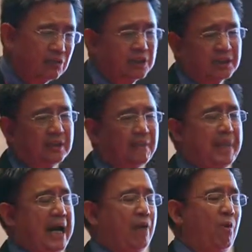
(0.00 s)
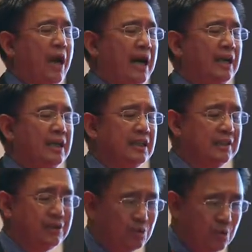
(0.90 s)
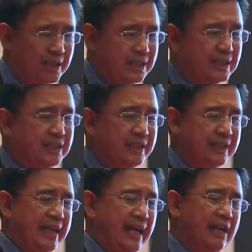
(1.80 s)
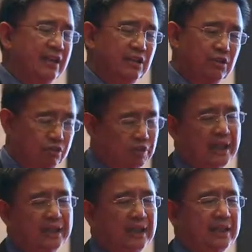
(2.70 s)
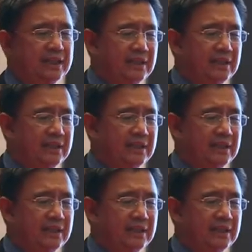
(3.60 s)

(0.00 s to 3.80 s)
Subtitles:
we will start to see the integration of these two factors.